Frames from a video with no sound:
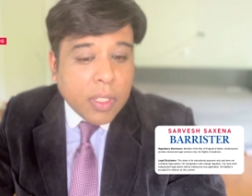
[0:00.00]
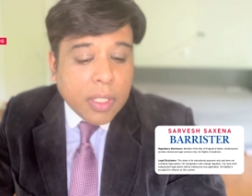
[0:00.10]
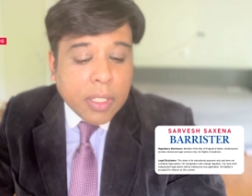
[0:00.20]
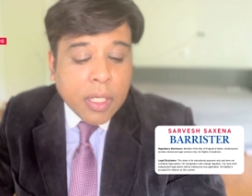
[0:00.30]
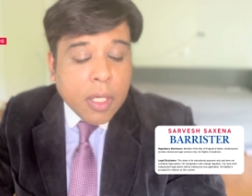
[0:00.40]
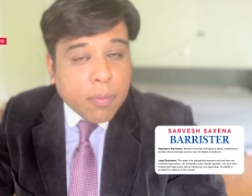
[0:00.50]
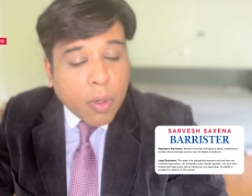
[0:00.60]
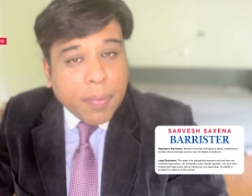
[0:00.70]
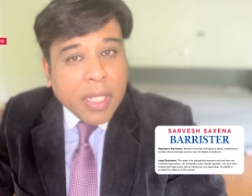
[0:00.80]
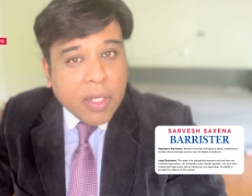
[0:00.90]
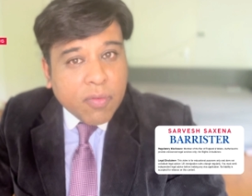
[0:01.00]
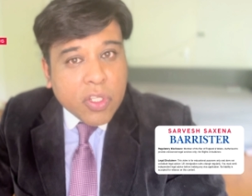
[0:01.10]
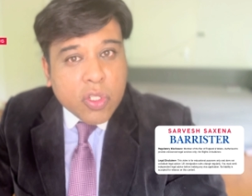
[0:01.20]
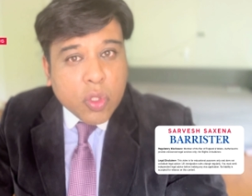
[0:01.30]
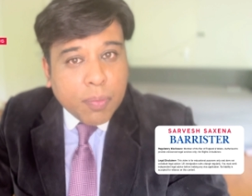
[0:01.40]
the property in
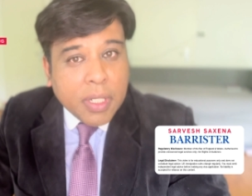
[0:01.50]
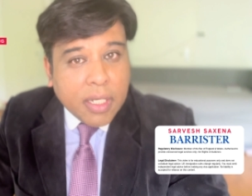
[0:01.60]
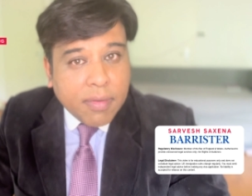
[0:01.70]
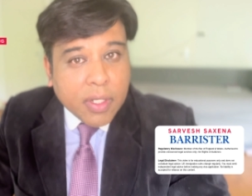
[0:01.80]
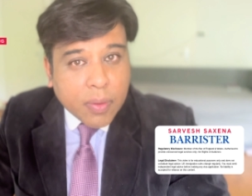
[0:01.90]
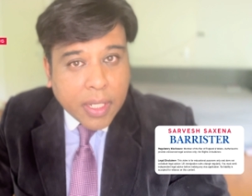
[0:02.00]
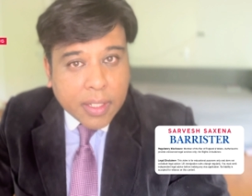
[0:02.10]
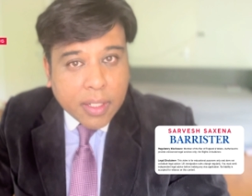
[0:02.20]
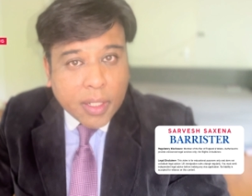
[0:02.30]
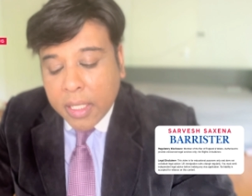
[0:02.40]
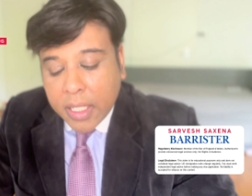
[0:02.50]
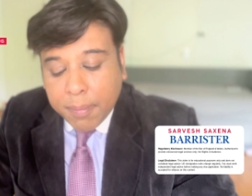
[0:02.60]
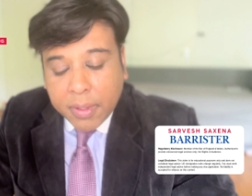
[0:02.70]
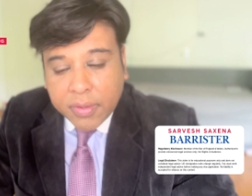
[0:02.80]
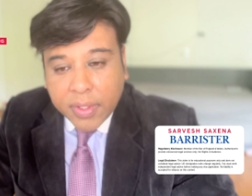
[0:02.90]
which you've been living together.
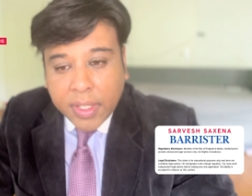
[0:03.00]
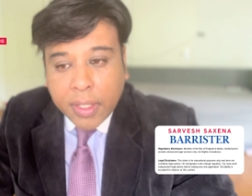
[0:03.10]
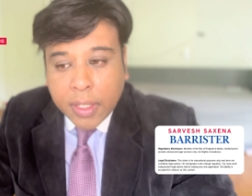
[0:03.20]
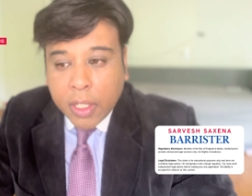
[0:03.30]
Number 3